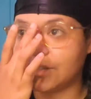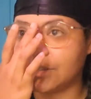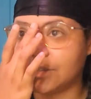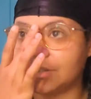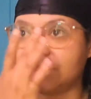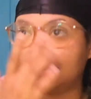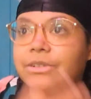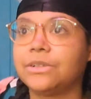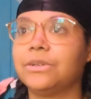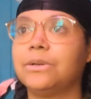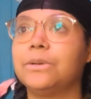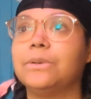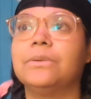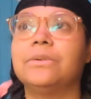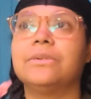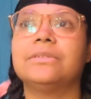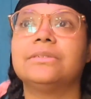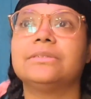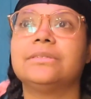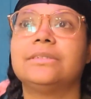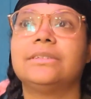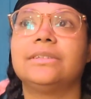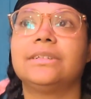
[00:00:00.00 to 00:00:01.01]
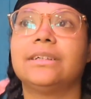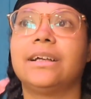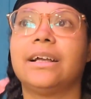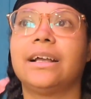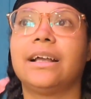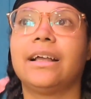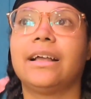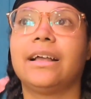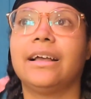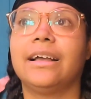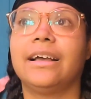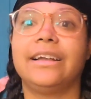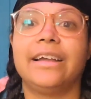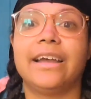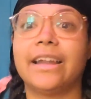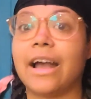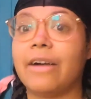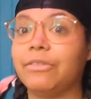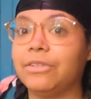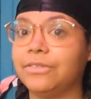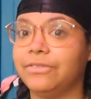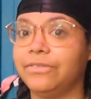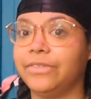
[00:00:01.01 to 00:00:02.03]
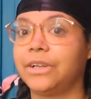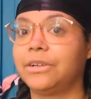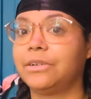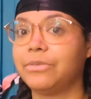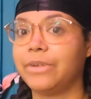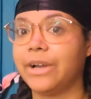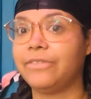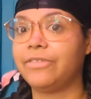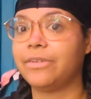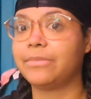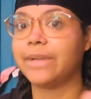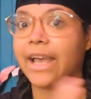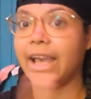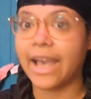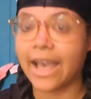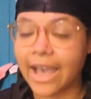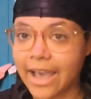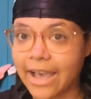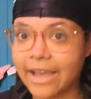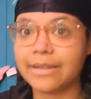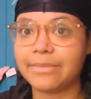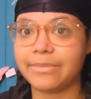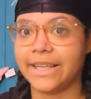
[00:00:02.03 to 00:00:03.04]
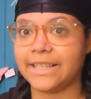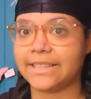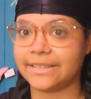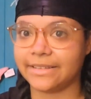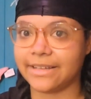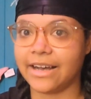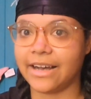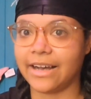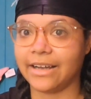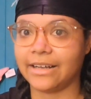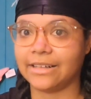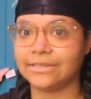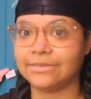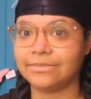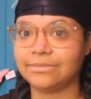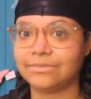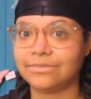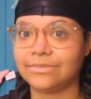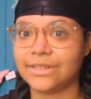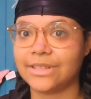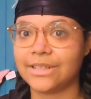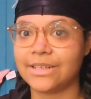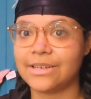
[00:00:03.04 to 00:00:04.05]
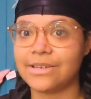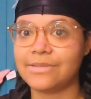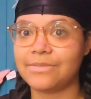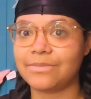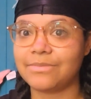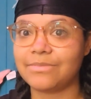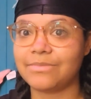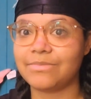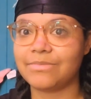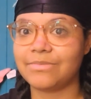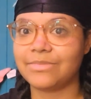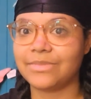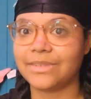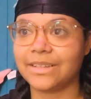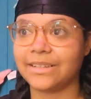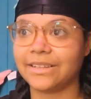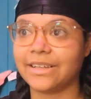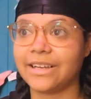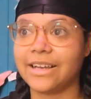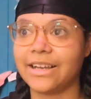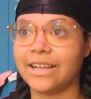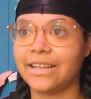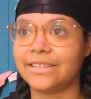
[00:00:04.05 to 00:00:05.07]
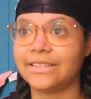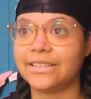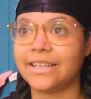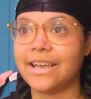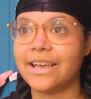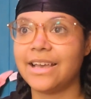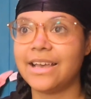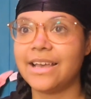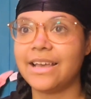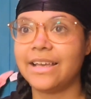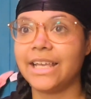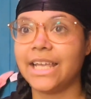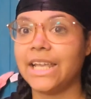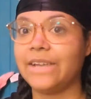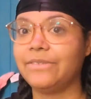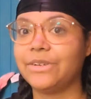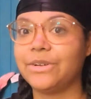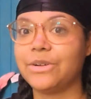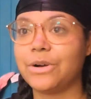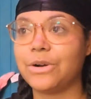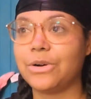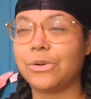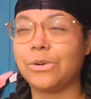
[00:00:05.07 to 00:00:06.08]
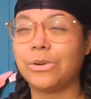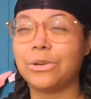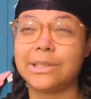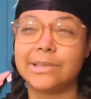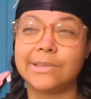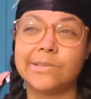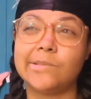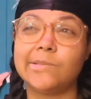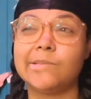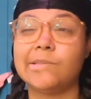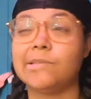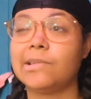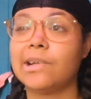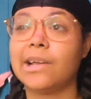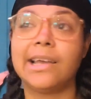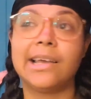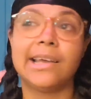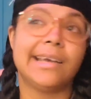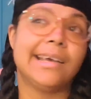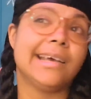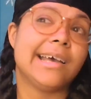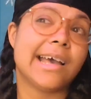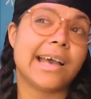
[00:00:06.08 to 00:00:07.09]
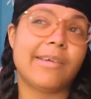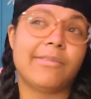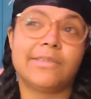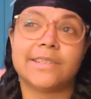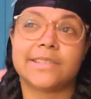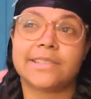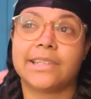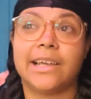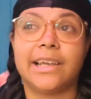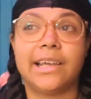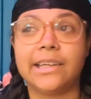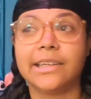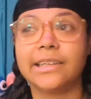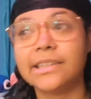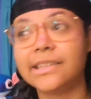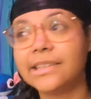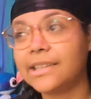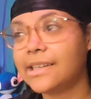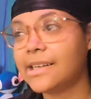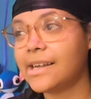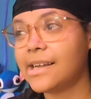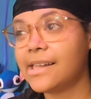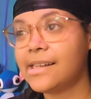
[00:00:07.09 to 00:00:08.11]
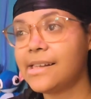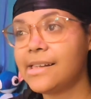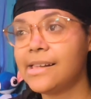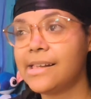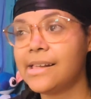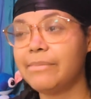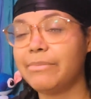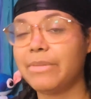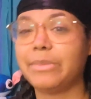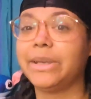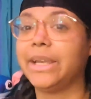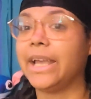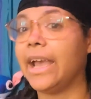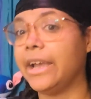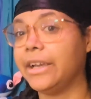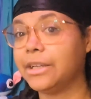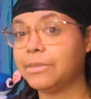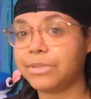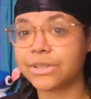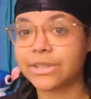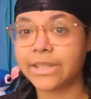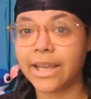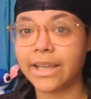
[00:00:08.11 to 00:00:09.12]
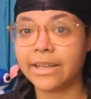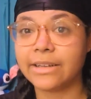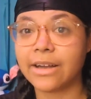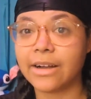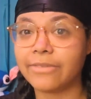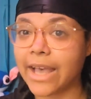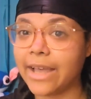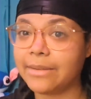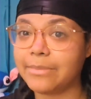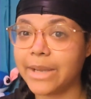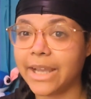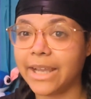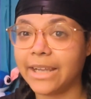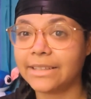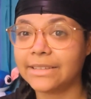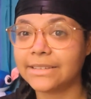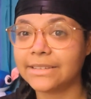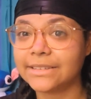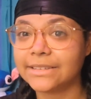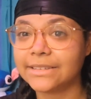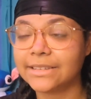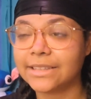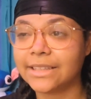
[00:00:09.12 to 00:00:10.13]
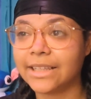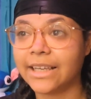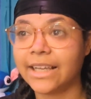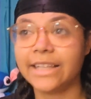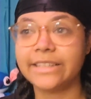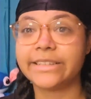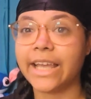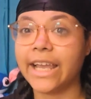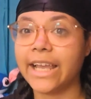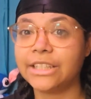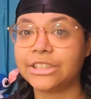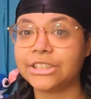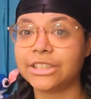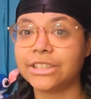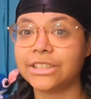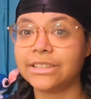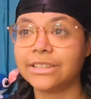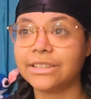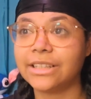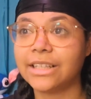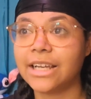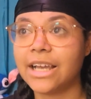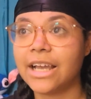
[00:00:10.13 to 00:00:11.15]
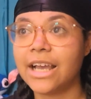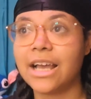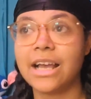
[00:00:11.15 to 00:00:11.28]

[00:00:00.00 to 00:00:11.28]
So again, I would veer away from anime style, because even though I want to say maybe 80% of anime is Asian,